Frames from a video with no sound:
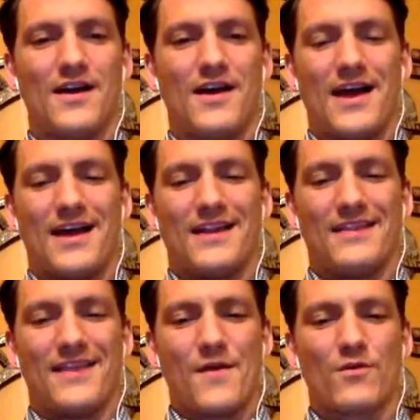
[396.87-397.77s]

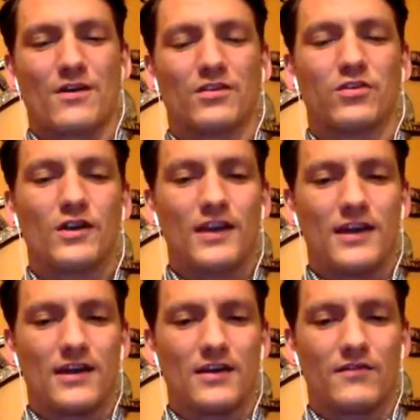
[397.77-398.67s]
And they were
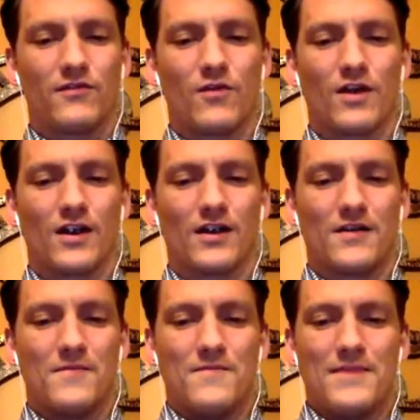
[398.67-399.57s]
looking for
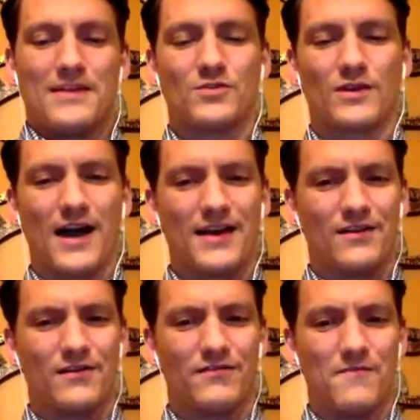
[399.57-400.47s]
me to kind
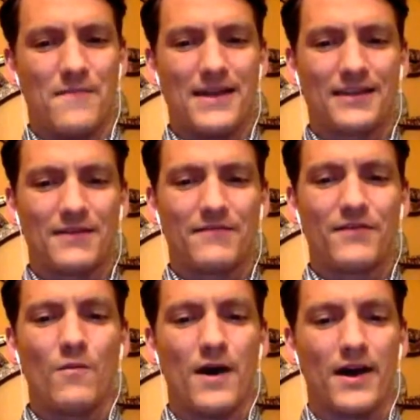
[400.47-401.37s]
of make them
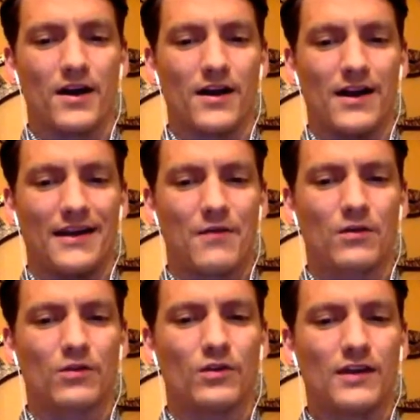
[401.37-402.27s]
feel better. And they
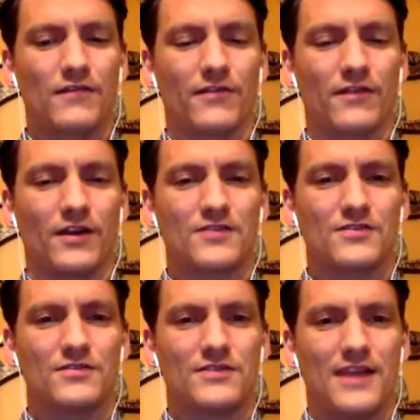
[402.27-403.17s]
were looking for us
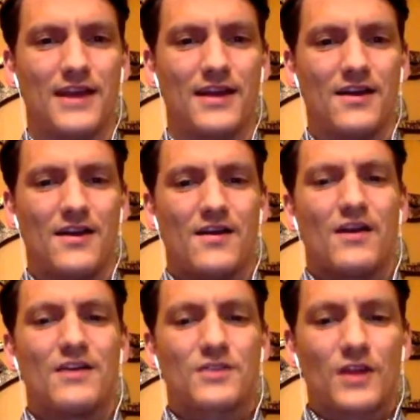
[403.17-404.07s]
to say,
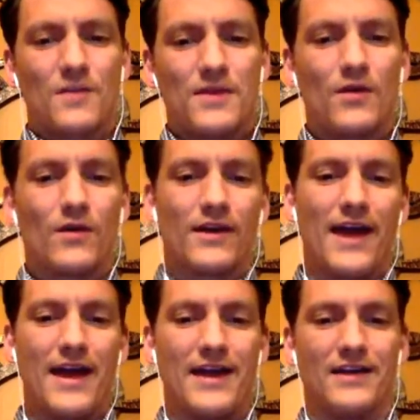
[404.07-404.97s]
it's going to be
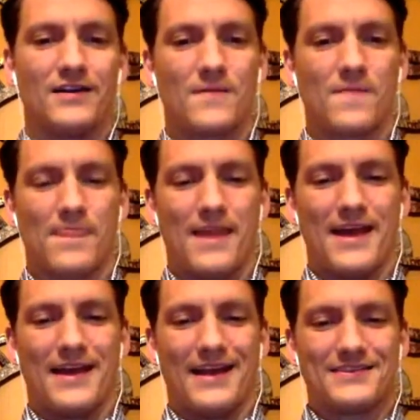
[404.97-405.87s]
okay.
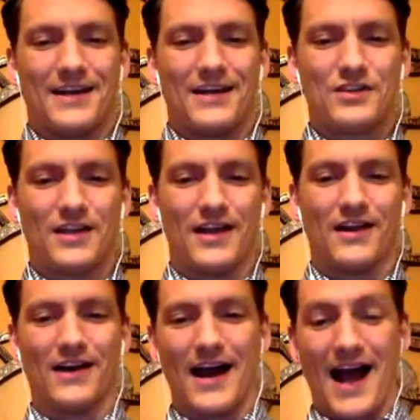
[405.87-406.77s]
And as an
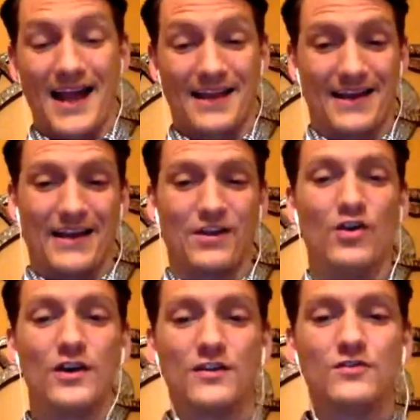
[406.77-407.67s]
educator, I
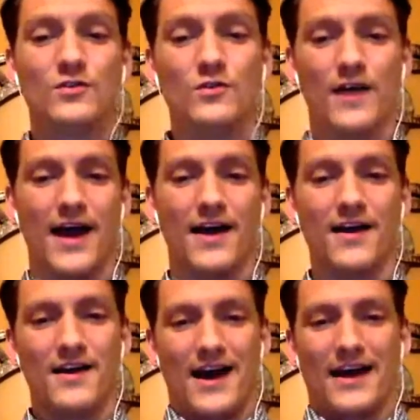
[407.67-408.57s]
couldn't do that.
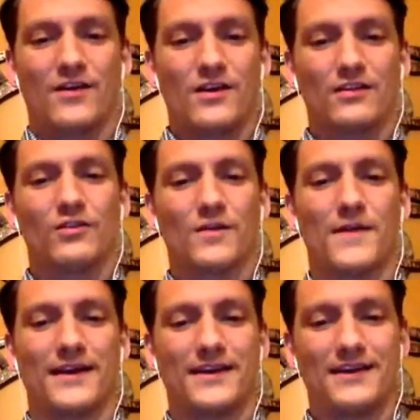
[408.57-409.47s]
I couldn't look
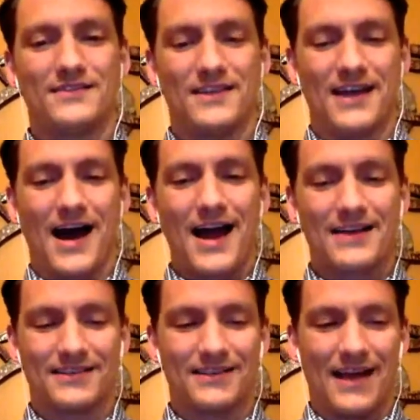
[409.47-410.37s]
my kids in the
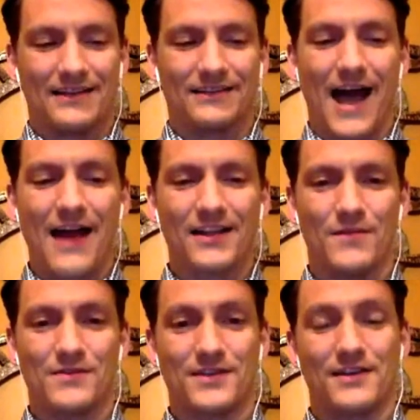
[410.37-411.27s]
eyes and lie to
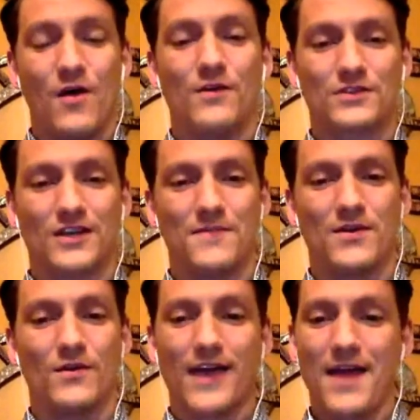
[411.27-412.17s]
them and say, no, it's going to
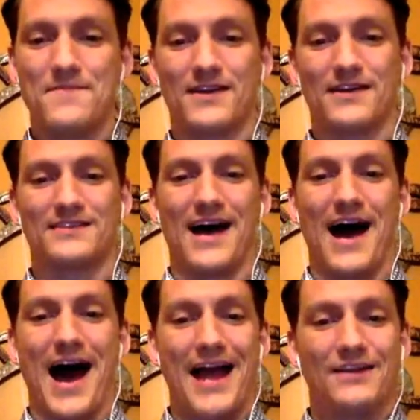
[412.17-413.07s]
be okay, because
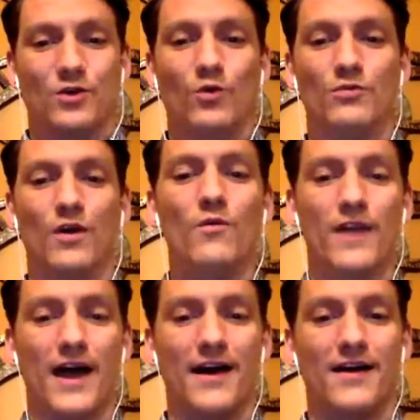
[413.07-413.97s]
I don't know
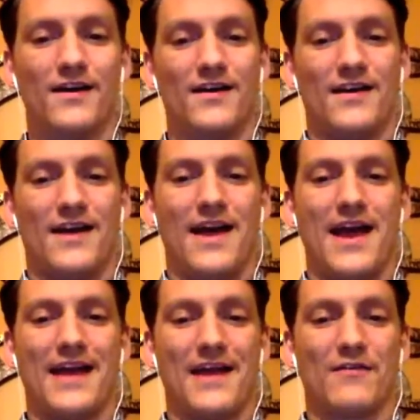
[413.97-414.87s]
that.
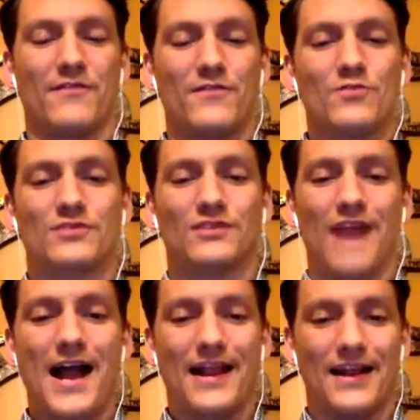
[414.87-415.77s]
And I refuse to
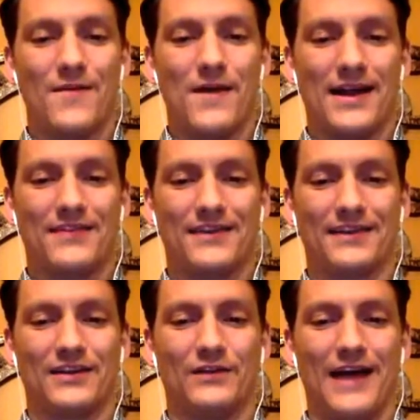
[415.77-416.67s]
lie to them. And I
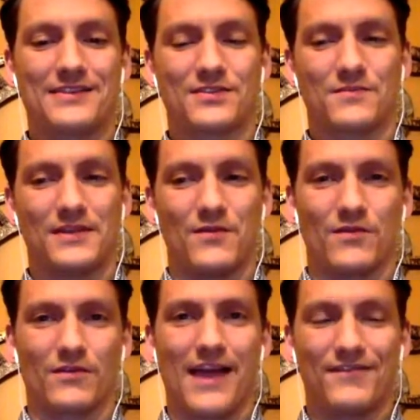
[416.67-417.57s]
think, that's something that we
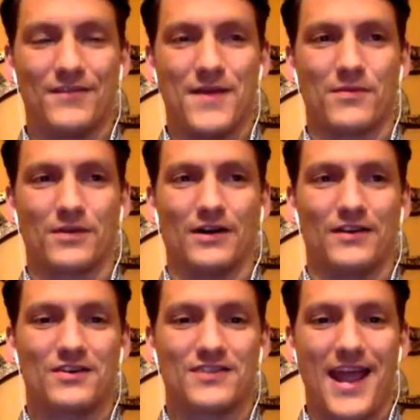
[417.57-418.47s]
really have to be able to
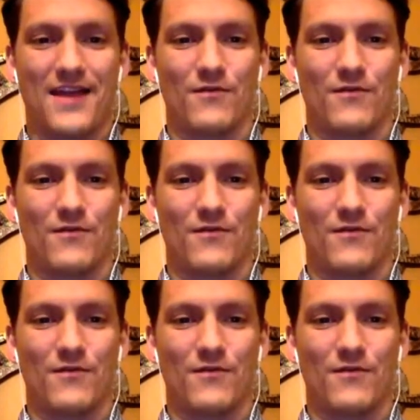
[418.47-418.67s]
understand.